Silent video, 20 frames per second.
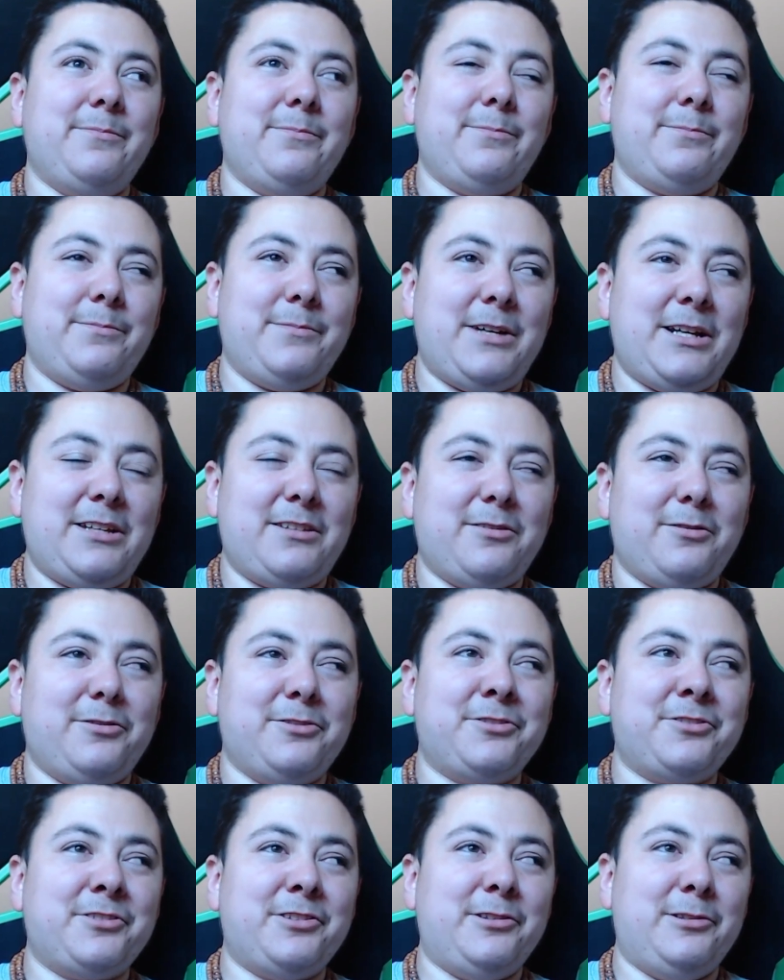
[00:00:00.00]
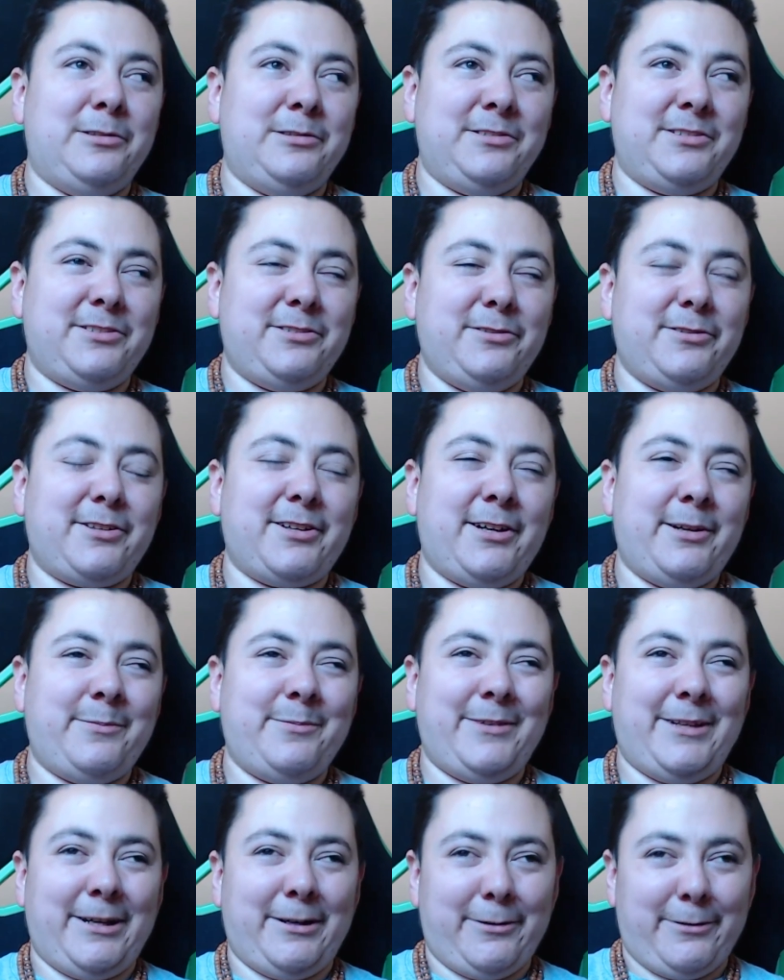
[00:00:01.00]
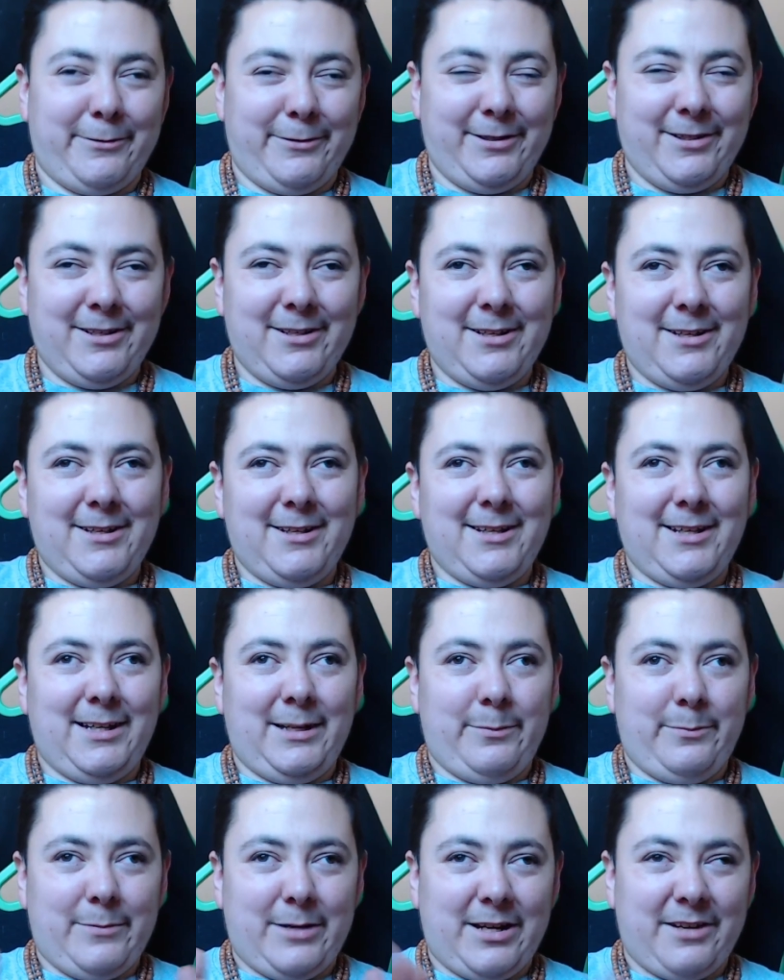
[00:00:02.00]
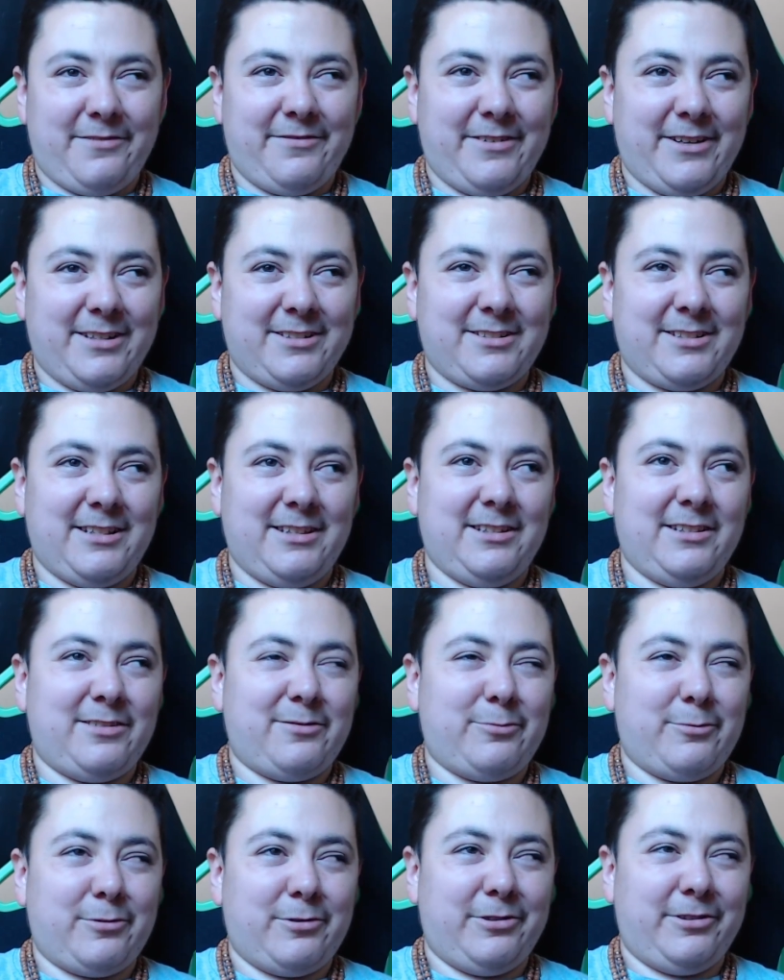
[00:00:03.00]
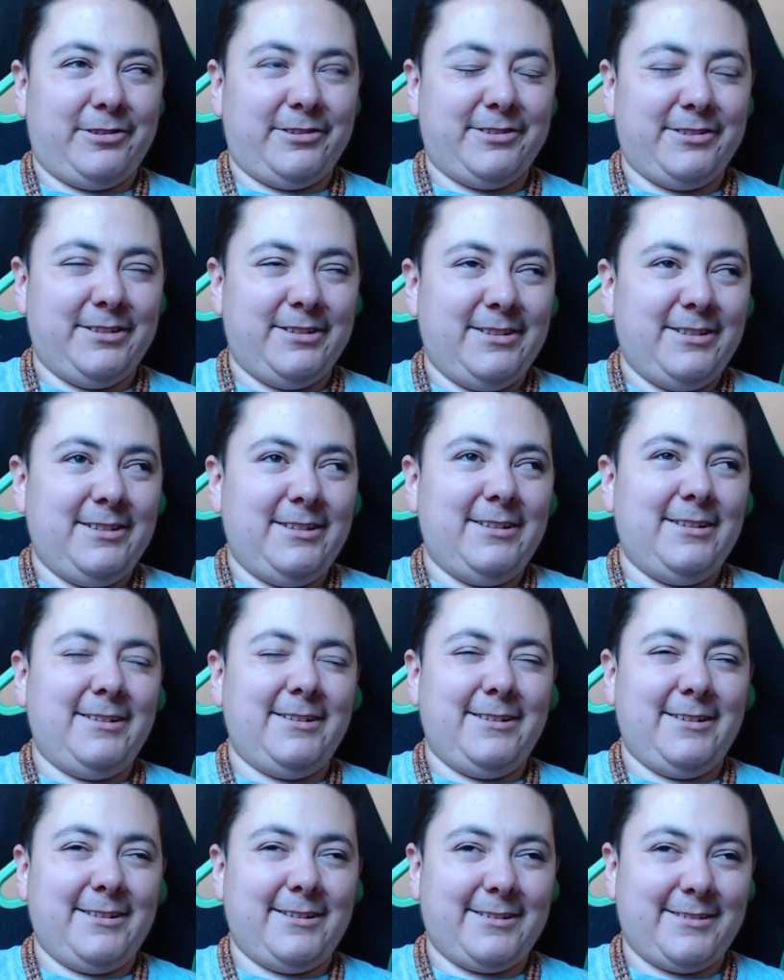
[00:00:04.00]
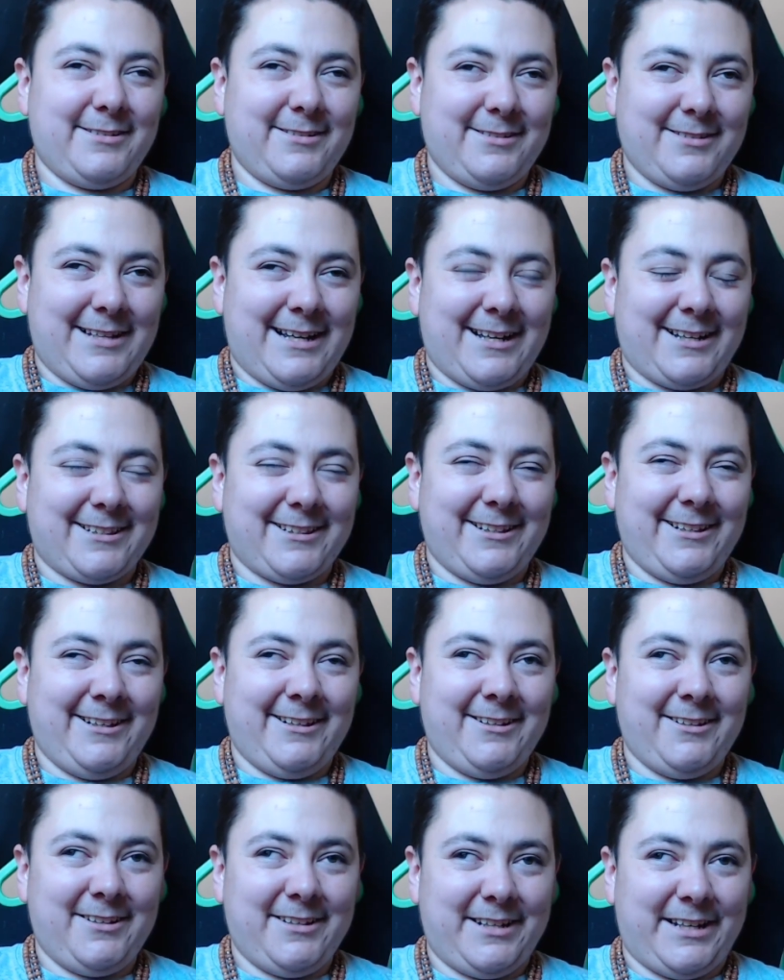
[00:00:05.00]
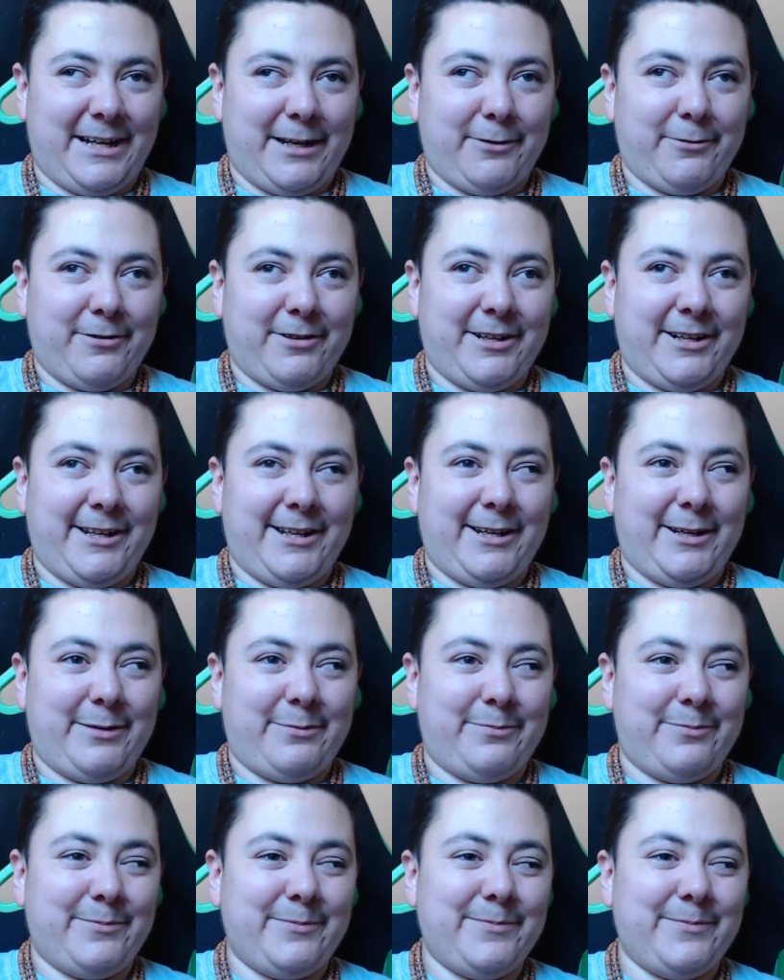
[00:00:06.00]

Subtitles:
My soul chose to come down and manifest in this world exactly how I am.